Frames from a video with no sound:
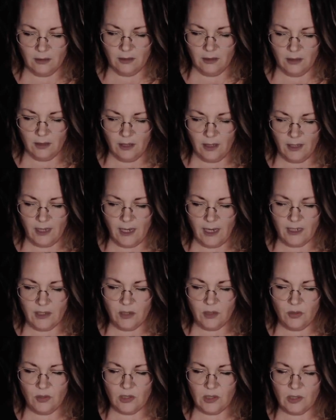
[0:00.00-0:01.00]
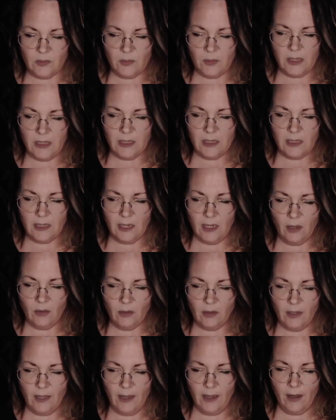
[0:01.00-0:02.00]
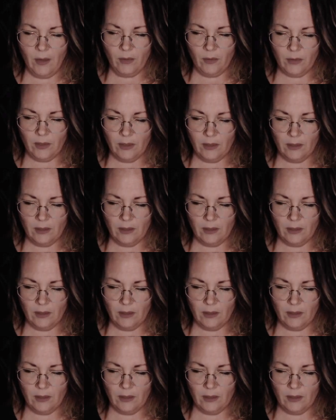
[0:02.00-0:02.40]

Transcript: And as you speak it out loud,